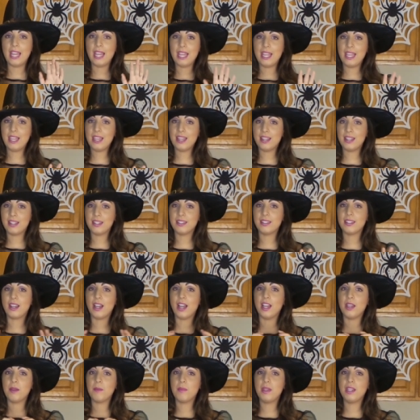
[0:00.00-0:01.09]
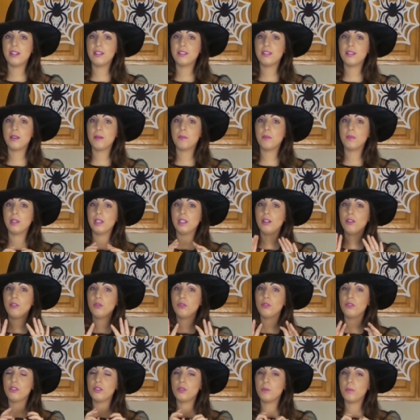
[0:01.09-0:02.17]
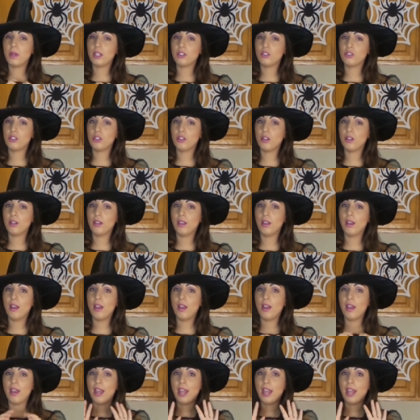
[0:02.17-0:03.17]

And I made some little special